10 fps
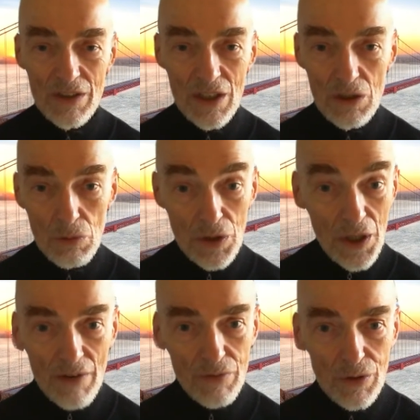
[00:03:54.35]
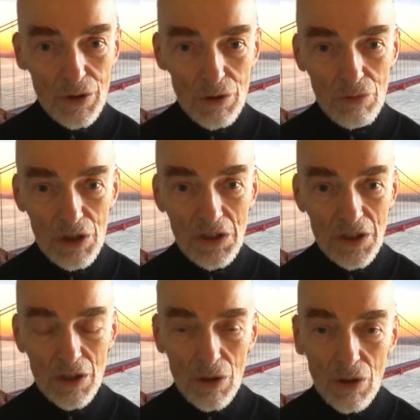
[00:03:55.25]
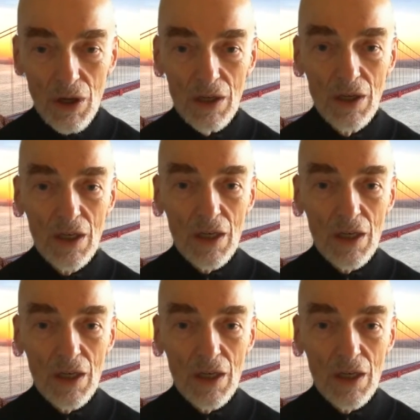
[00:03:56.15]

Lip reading: these were not very good reasons at all,